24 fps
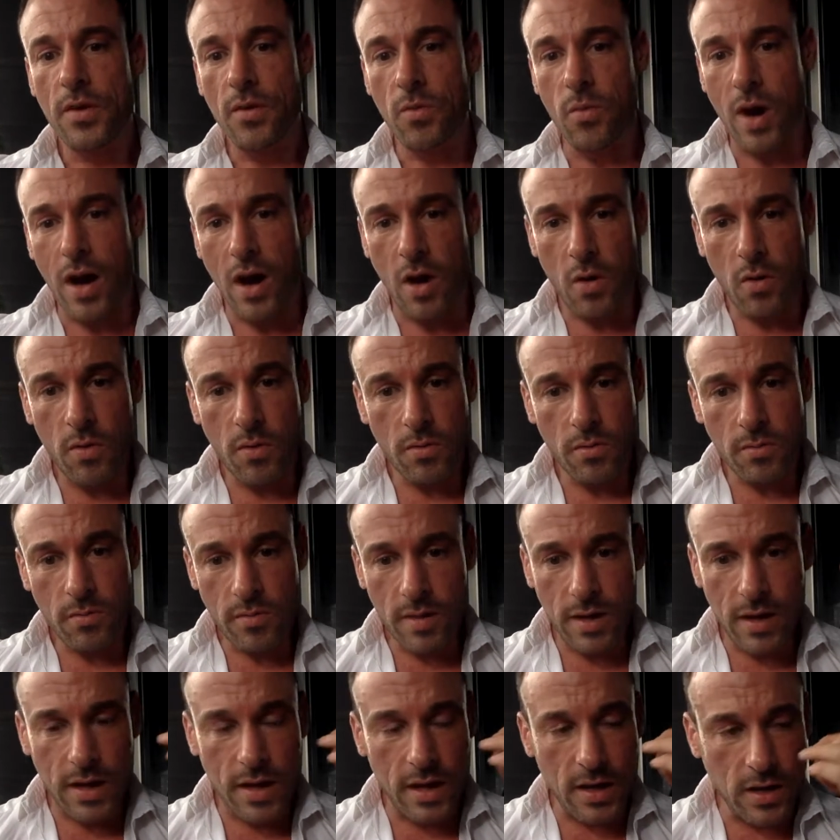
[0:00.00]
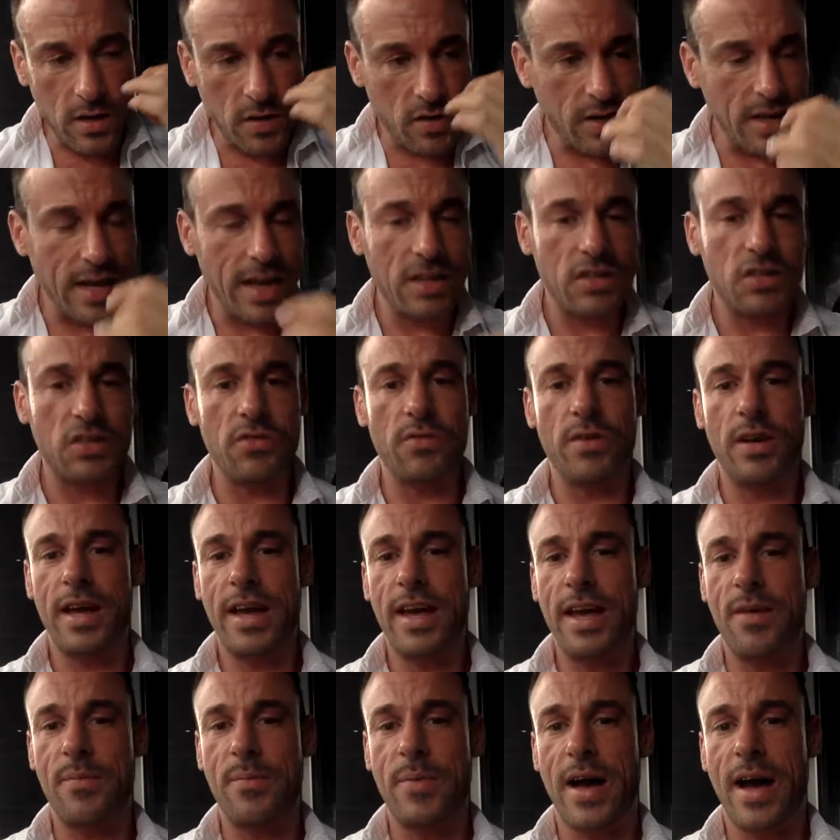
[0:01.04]
Well, you can actually
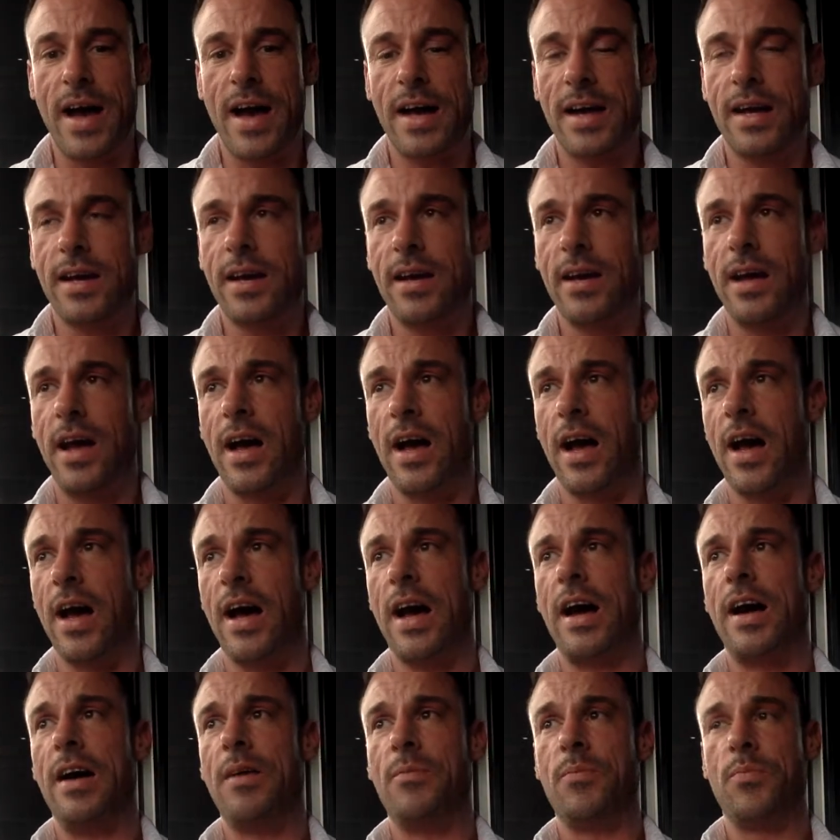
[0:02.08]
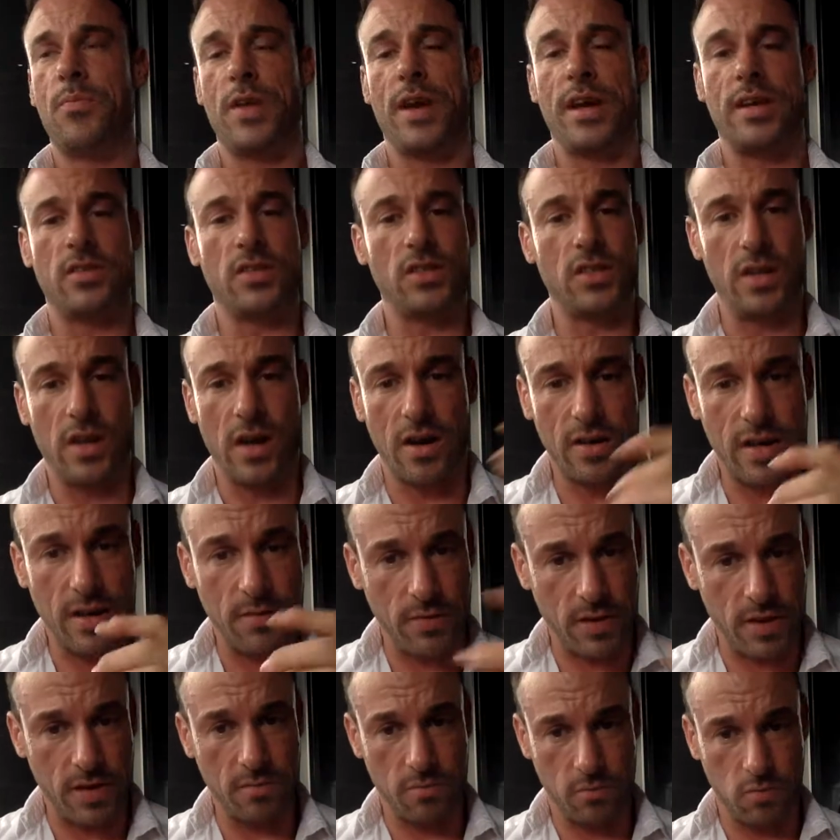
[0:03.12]
relate it back, and I'll
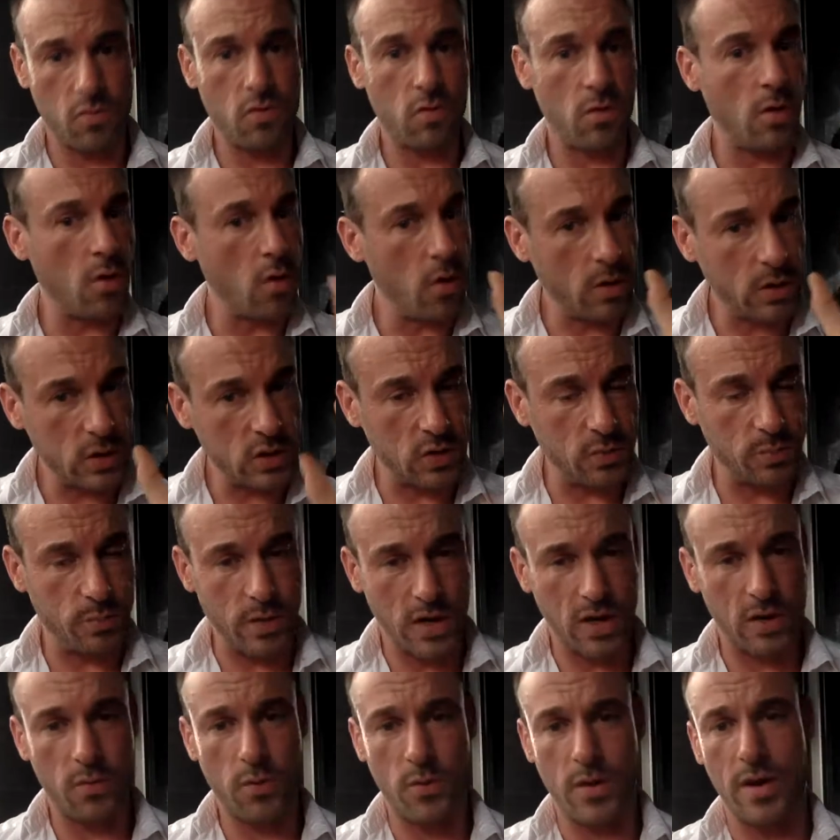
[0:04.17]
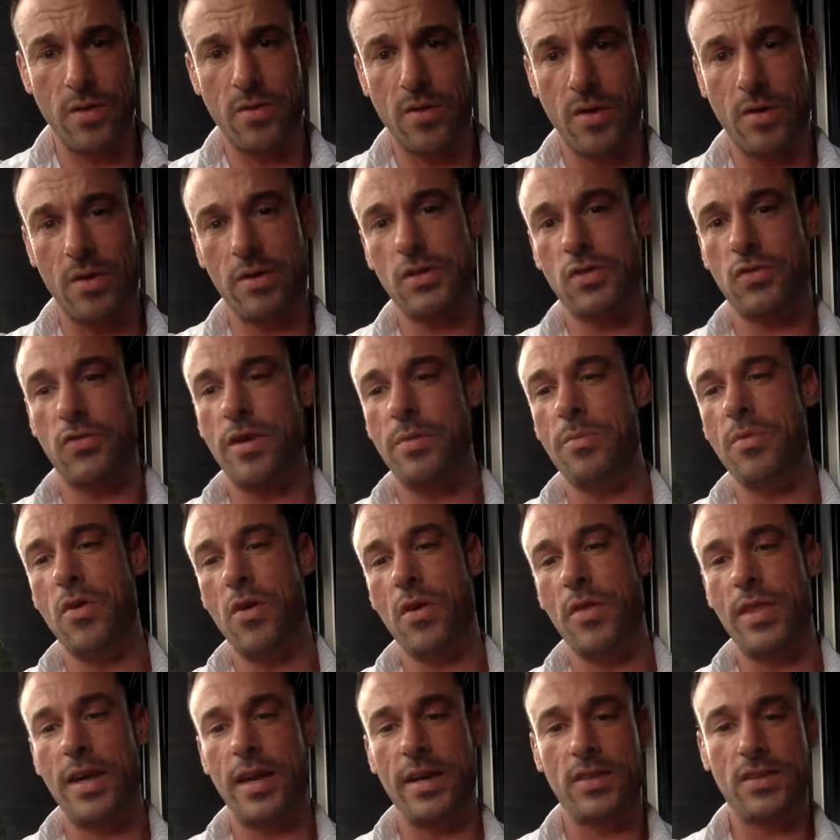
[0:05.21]
give you an awesome book for anyone who wants to read
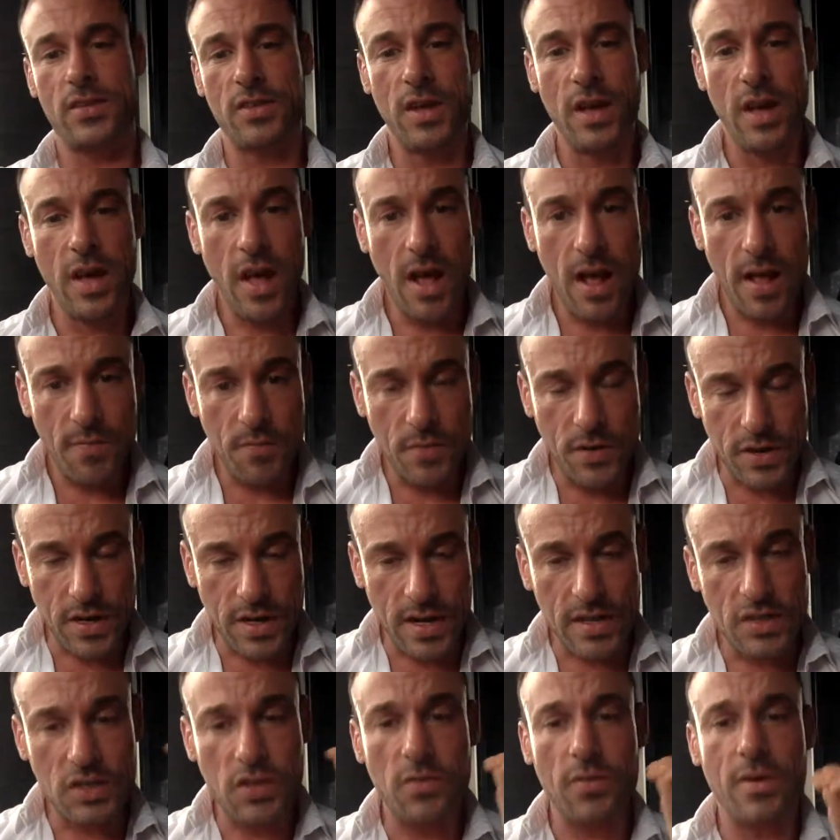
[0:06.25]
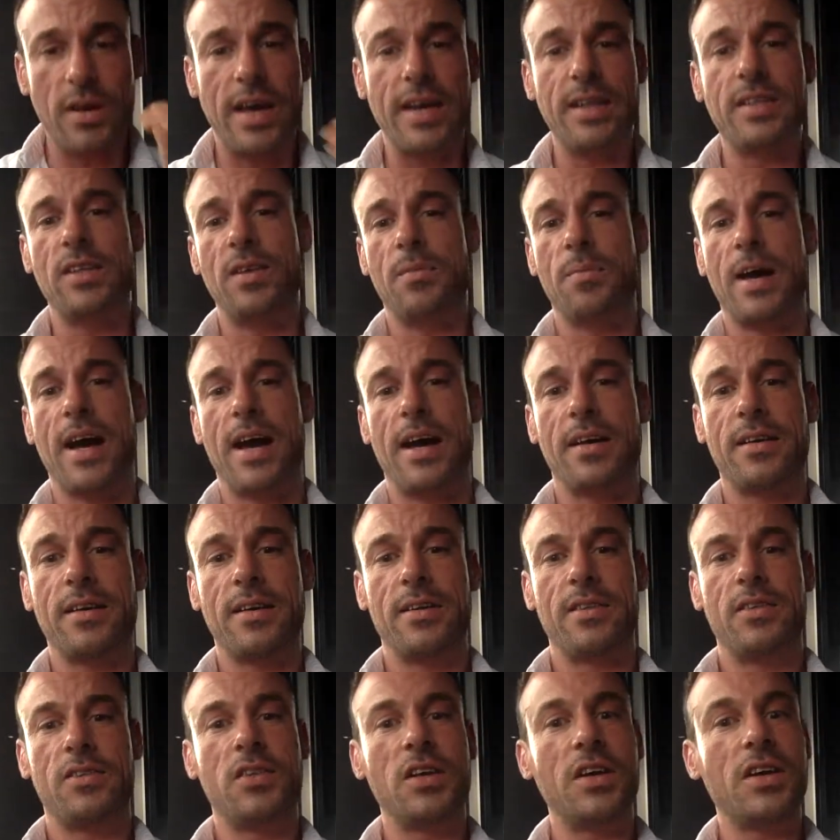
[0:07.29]
more on this. You can actually relate it back
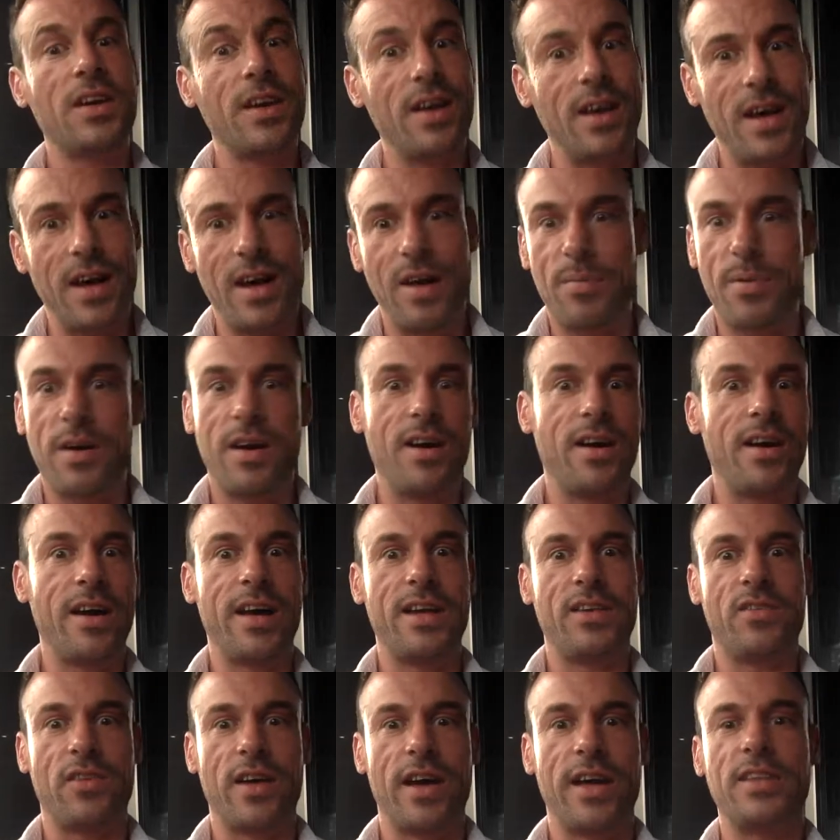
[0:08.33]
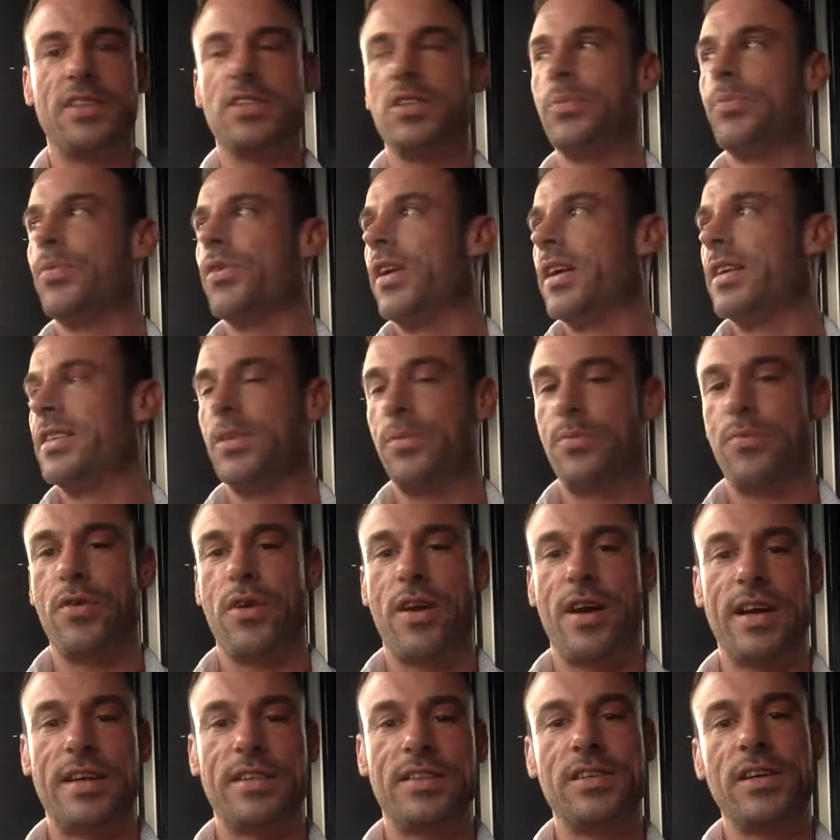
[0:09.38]
to carbohydrates, surprise,
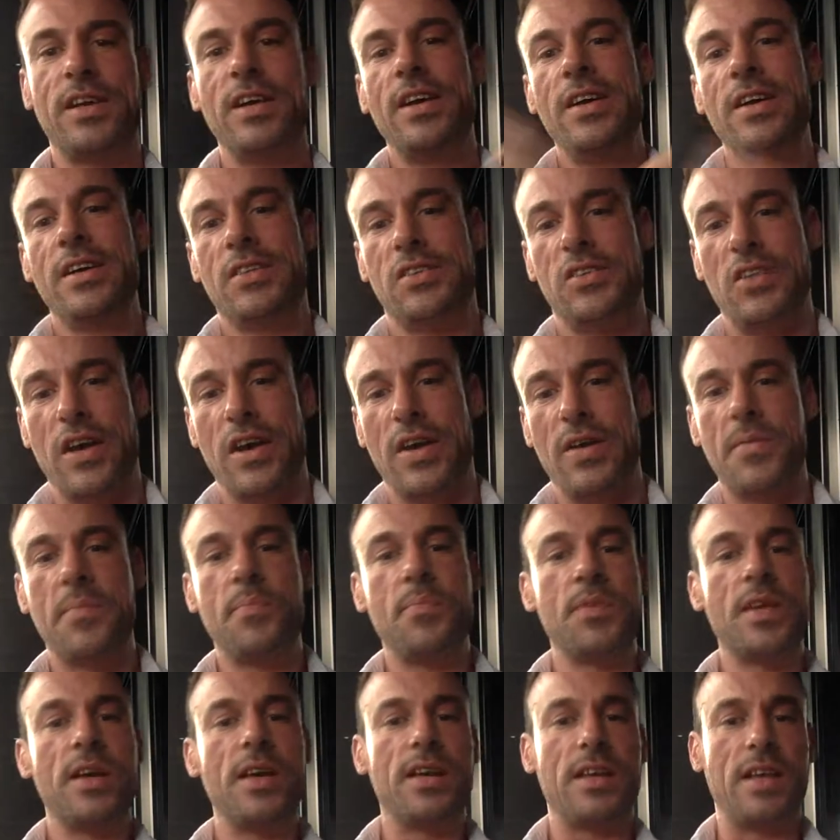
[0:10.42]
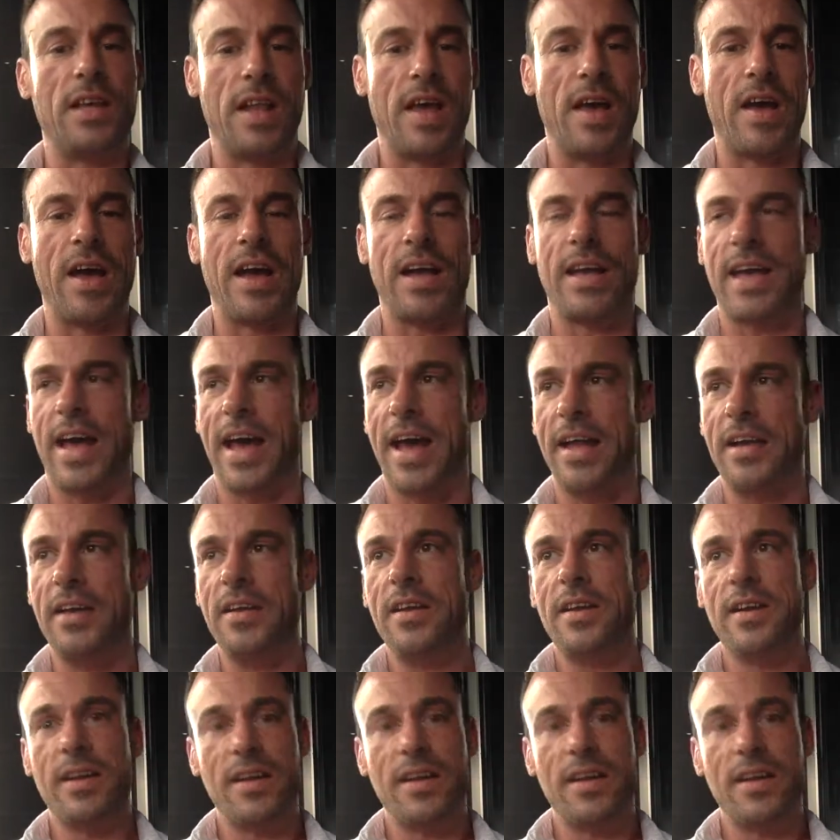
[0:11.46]
surprise. So, again,